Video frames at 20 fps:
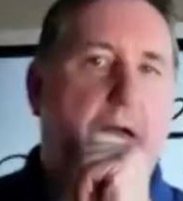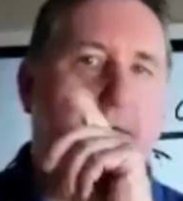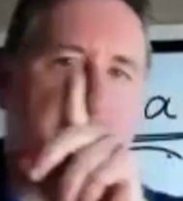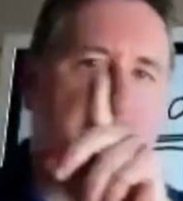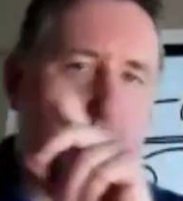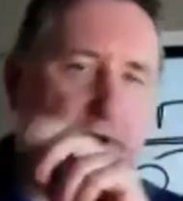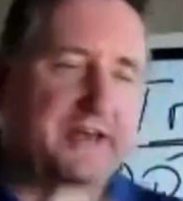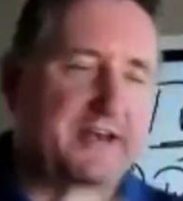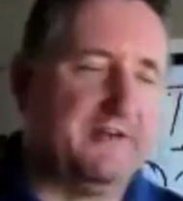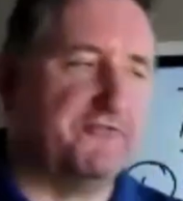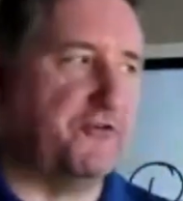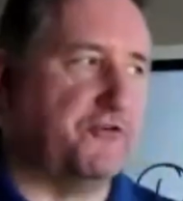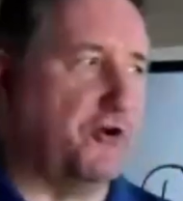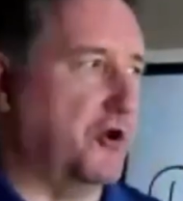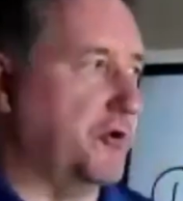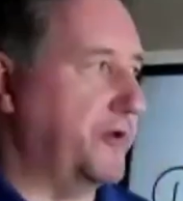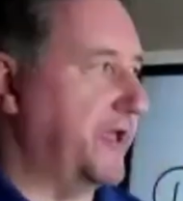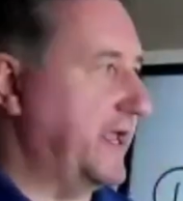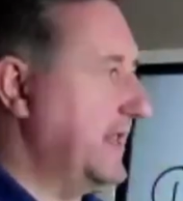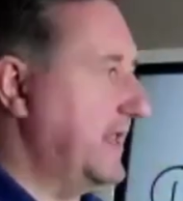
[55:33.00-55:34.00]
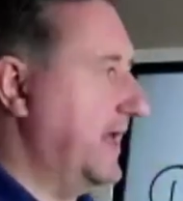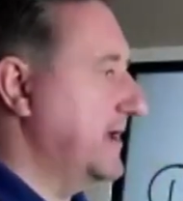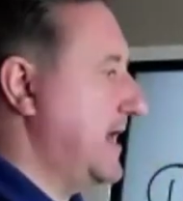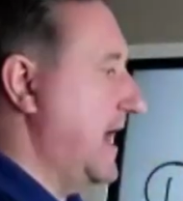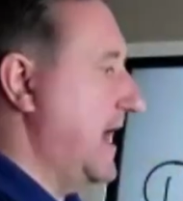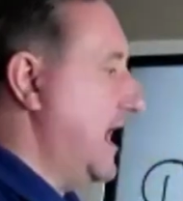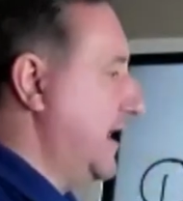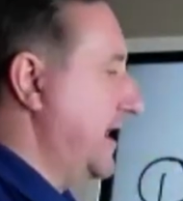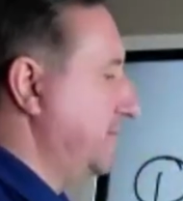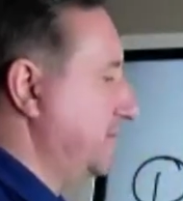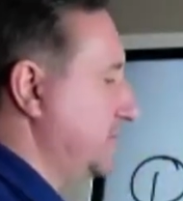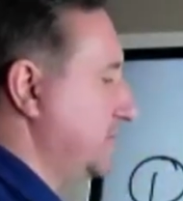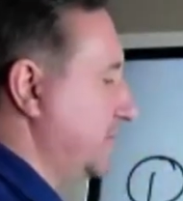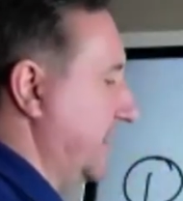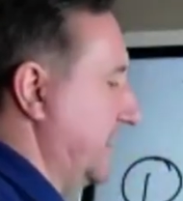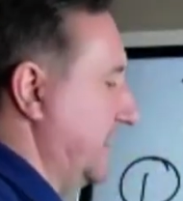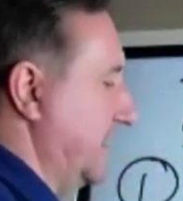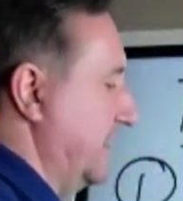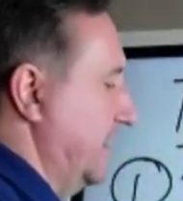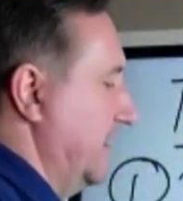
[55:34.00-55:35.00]
Trend following, like I'm
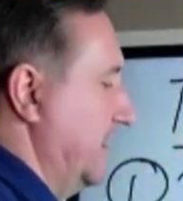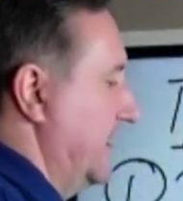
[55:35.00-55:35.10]
doing,